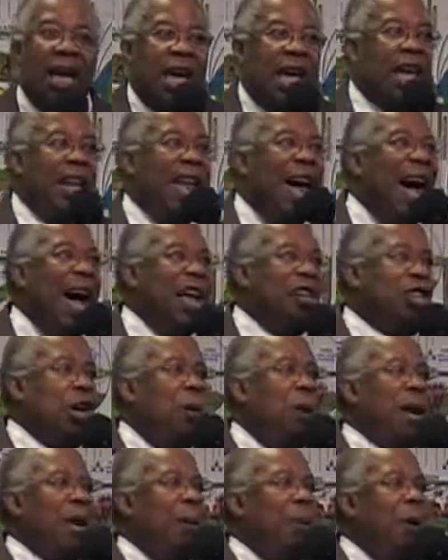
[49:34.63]

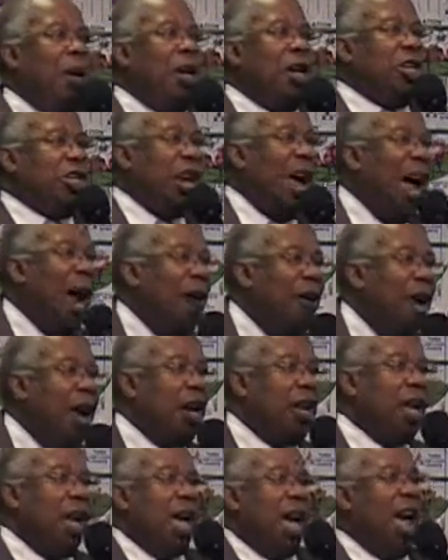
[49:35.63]
Elijah went up in a
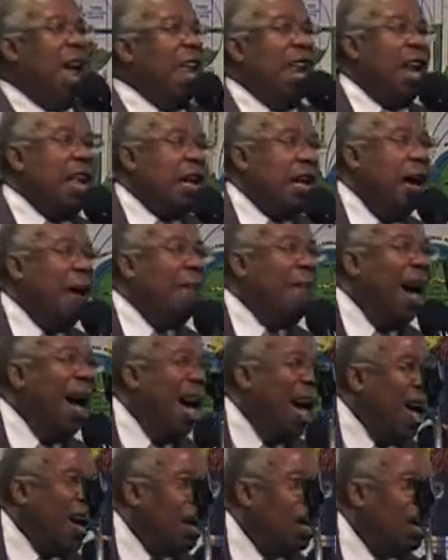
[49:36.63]
chariot. He didn't come
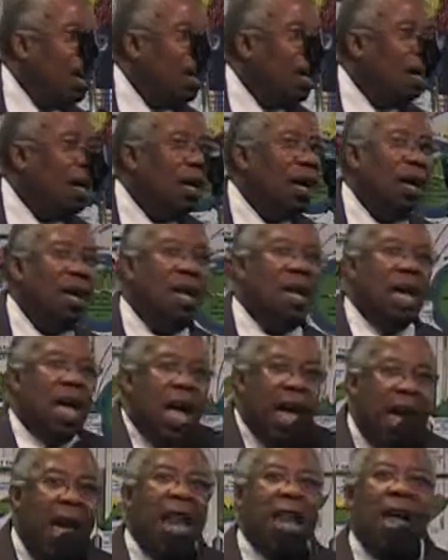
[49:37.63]
back. Right.
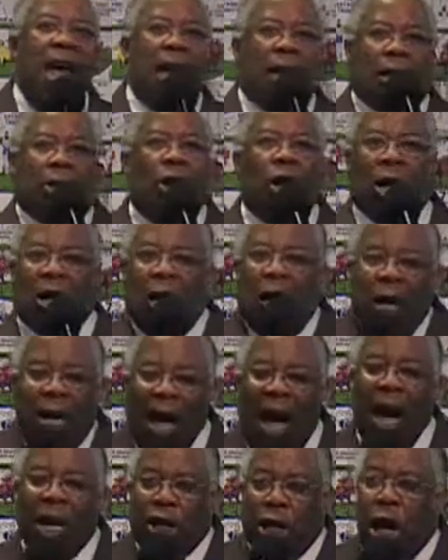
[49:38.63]
He not took,
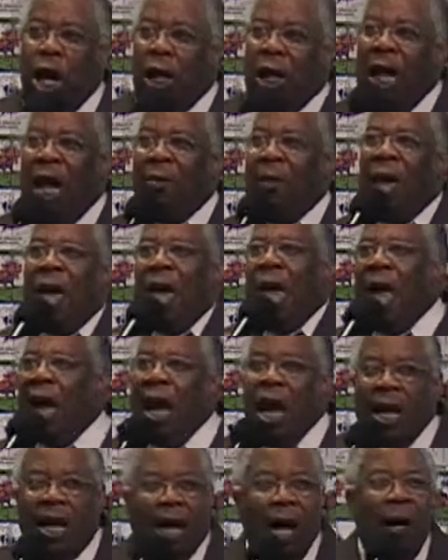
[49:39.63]
God took him. He
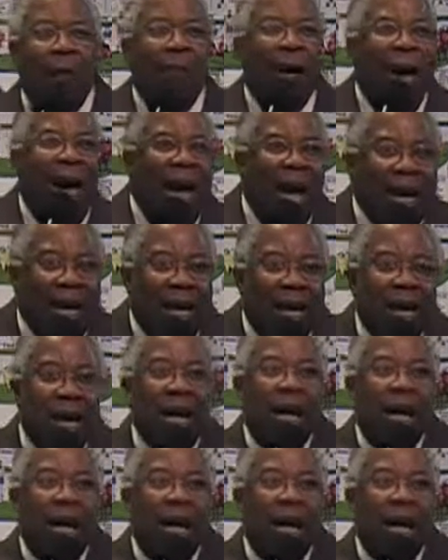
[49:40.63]
didn't come back.